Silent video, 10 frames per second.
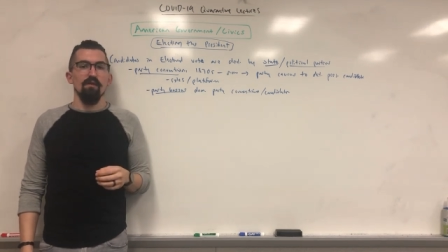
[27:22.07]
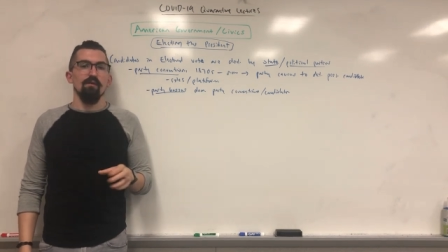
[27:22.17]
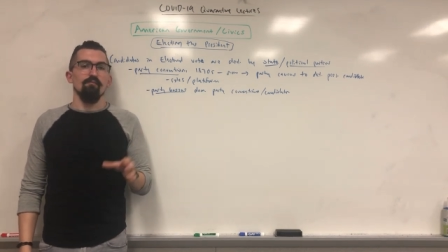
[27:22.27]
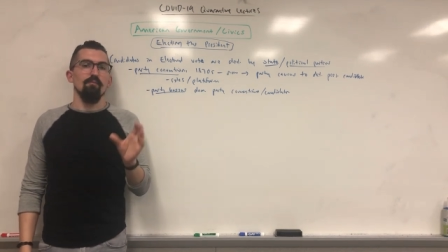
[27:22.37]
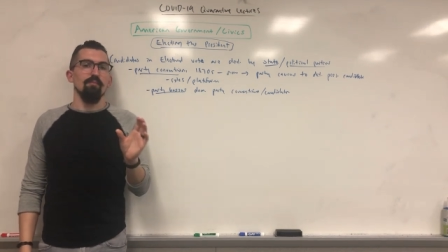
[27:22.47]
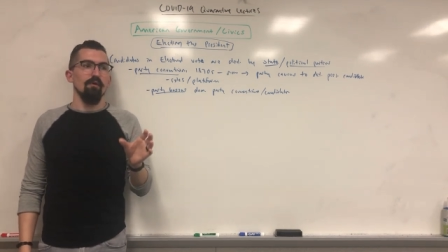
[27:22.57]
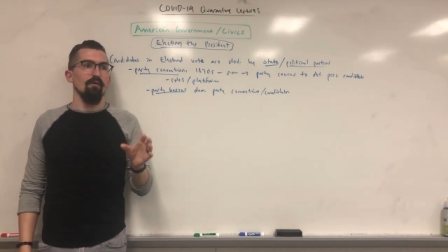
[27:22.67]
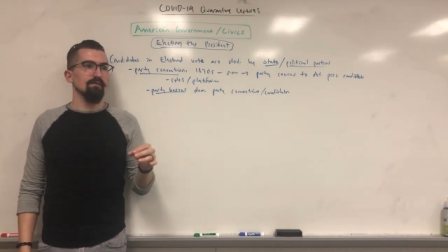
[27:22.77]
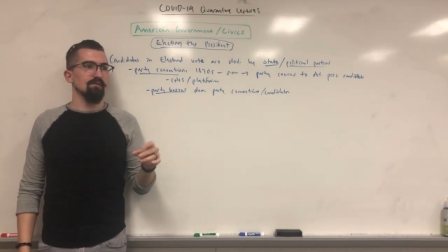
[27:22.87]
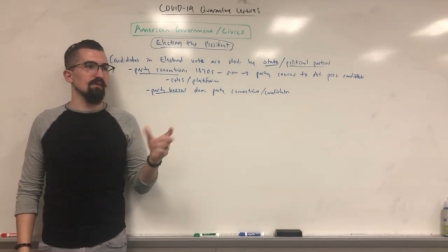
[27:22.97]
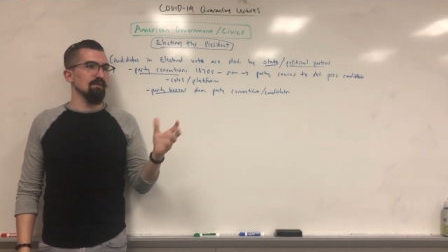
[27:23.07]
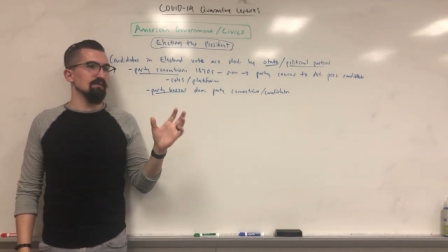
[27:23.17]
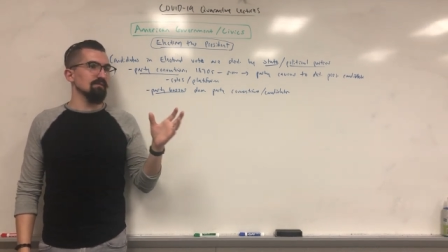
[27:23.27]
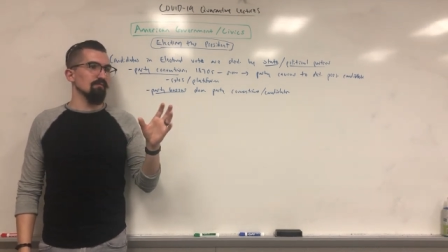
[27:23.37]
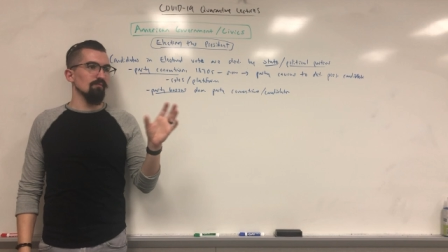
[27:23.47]
that were opposed to
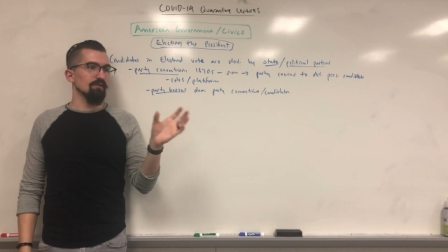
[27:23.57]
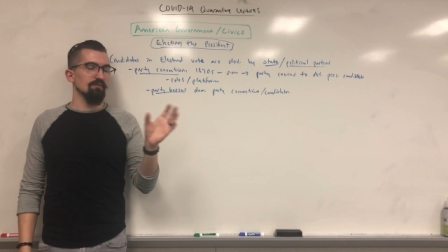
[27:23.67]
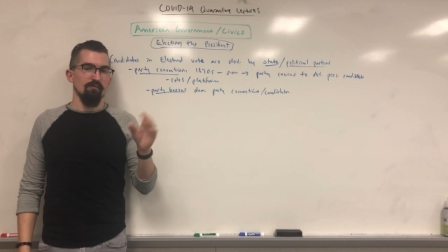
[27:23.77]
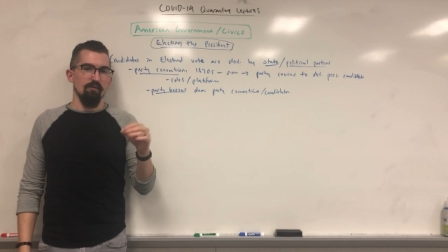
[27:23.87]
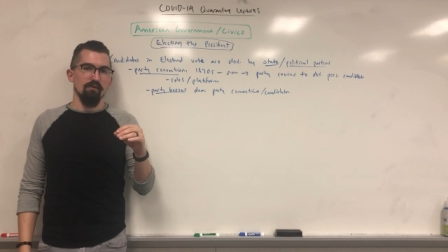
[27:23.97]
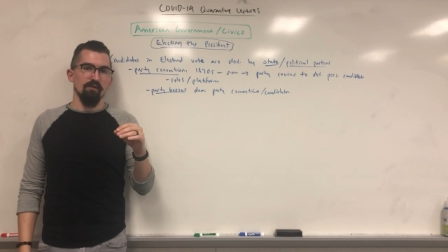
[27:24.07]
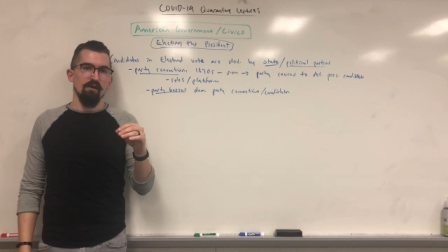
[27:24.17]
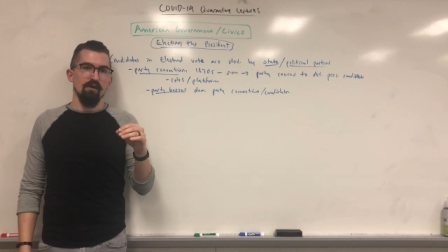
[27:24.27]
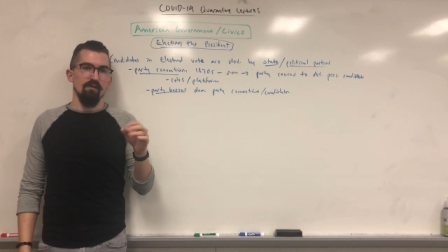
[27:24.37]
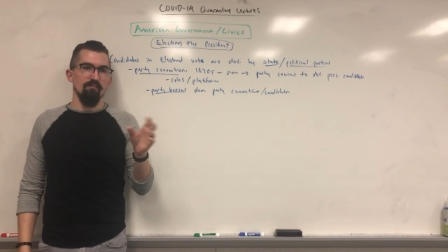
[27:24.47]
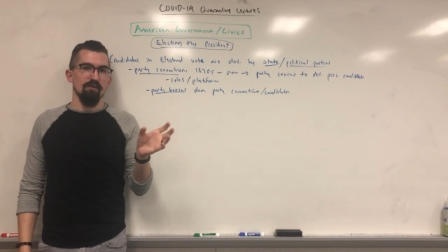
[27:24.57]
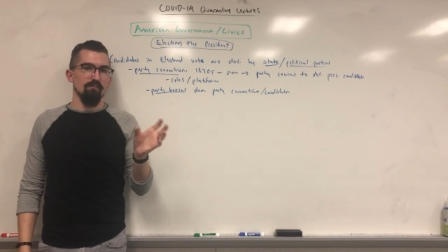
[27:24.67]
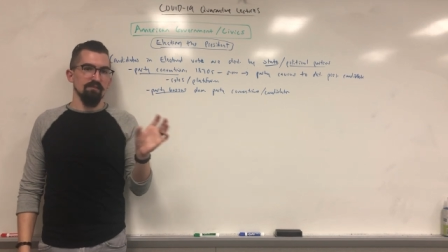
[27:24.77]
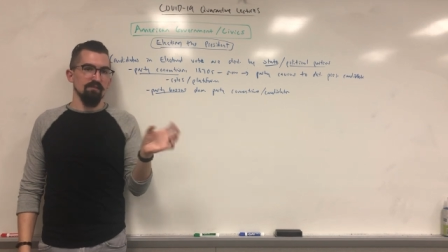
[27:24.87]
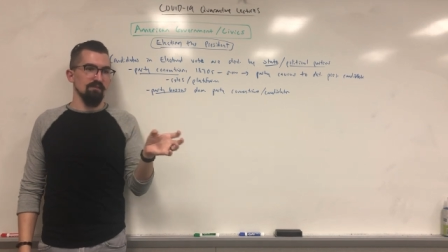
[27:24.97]
these rich folk and big
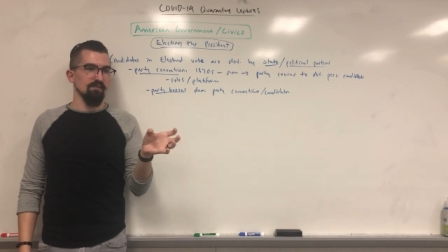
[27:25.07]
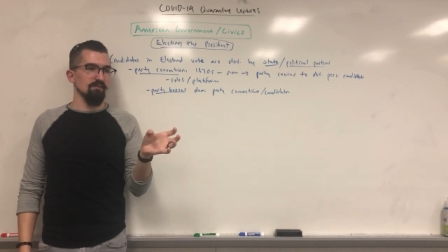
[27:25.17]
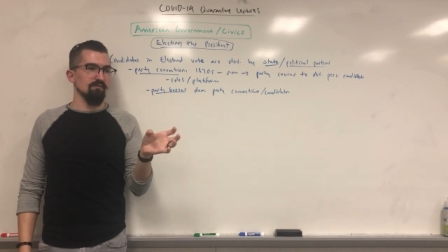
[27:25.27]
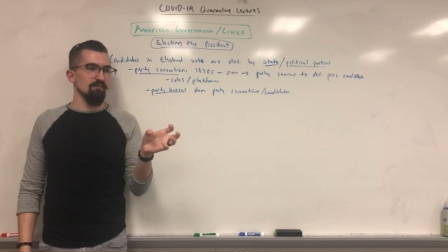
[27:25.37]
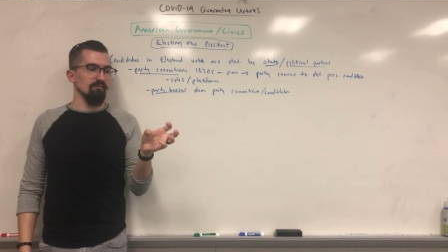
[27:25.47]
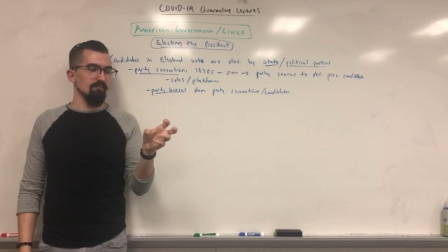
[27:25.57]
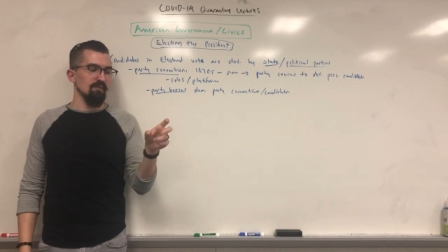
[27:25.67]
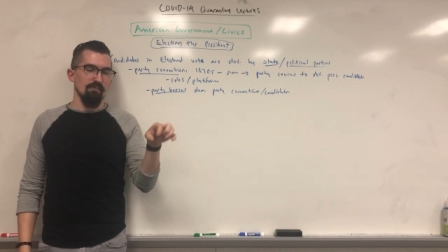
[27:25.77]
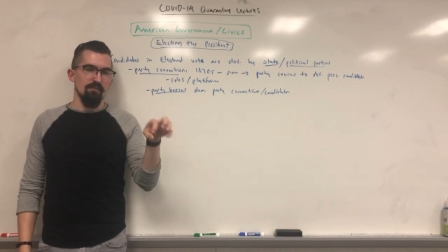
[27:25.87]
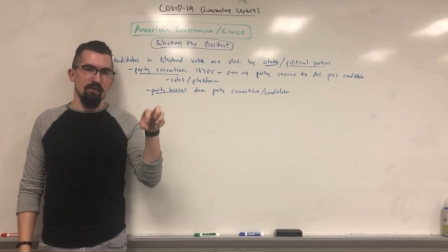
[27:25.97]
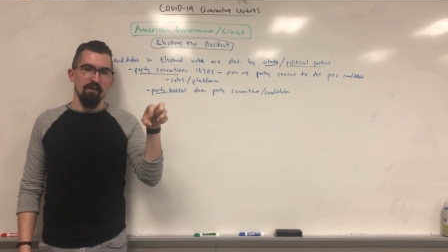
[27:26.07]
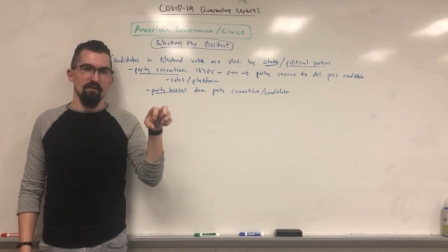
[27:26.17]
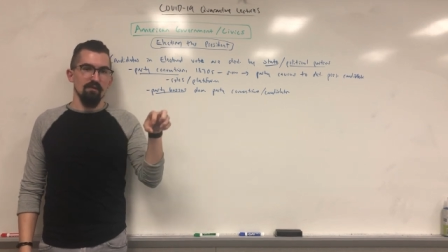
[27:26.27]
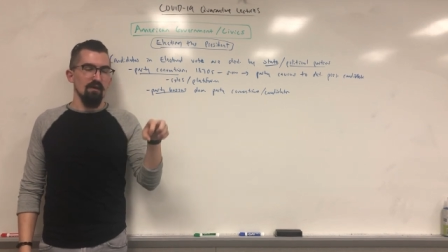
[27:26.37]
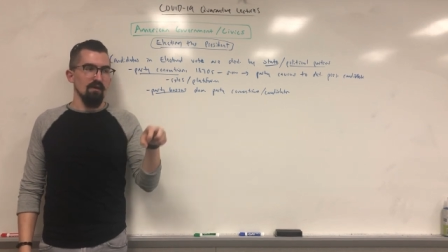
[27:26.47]
businesses sort of
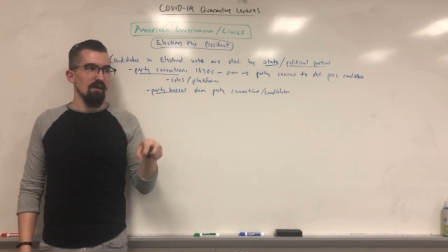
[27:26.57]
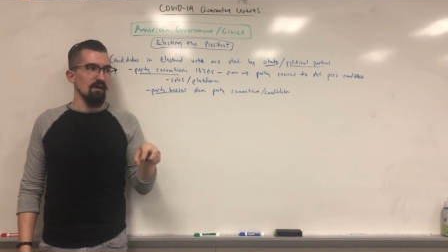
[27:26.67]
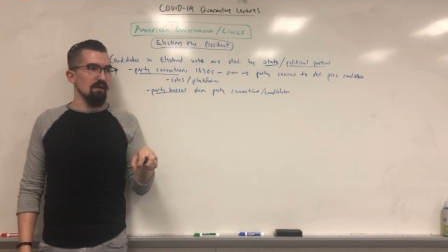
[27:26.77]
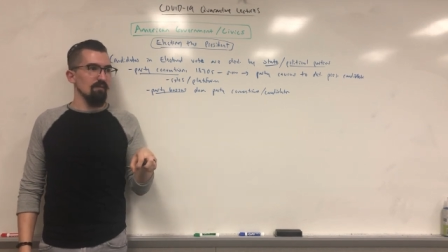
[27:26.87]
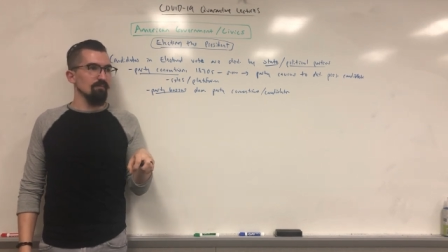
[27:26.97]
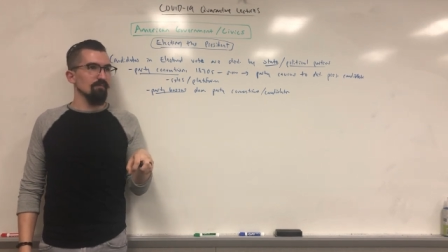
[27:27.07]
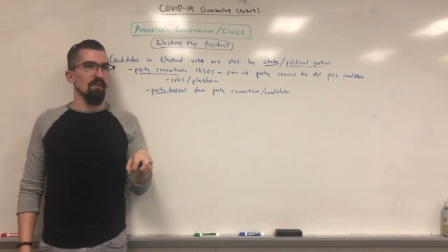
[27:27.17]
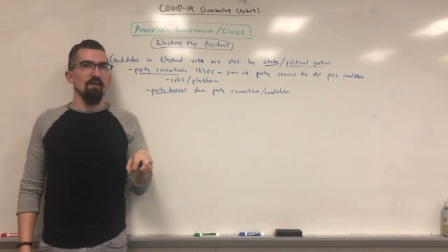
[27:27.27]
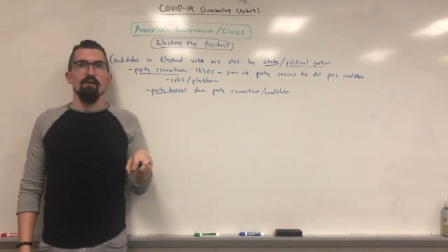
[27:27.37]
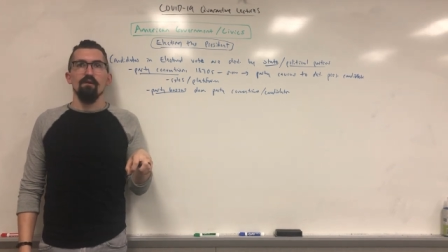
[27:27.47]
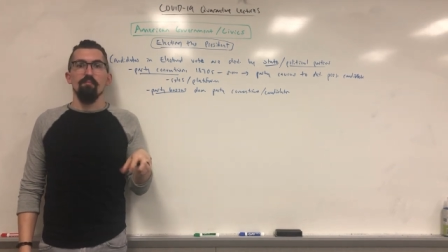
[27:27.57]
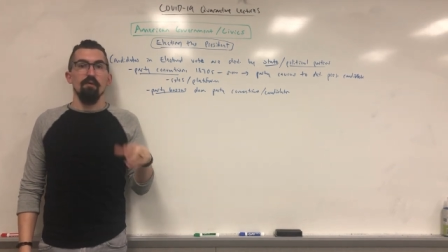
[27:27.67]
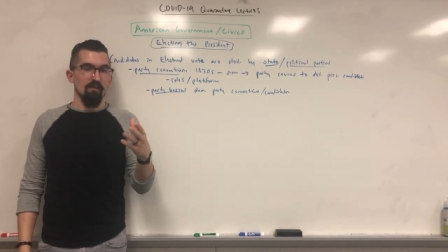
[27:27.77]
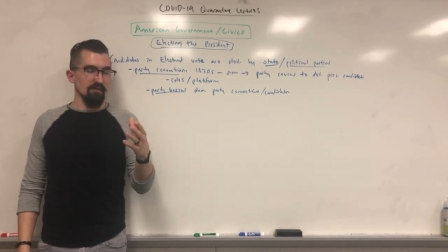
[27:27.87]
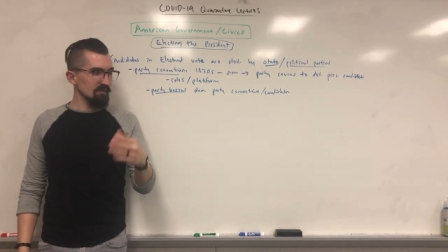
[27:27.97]
manipulating
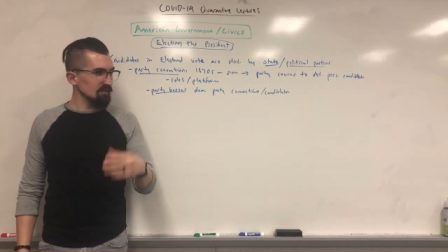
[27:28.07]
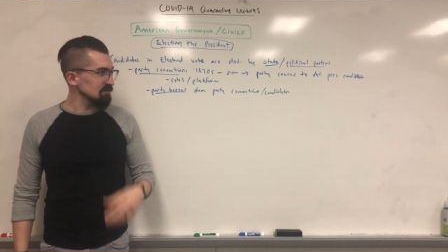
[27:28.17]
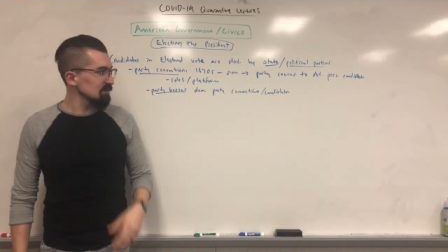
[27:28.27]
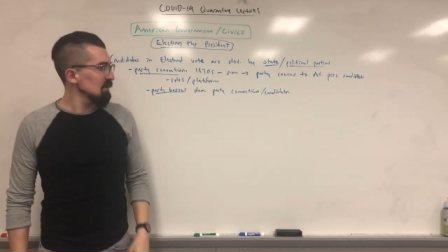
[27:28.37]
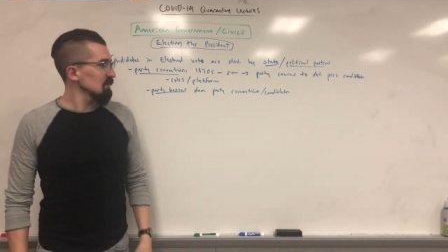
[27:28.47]
politics.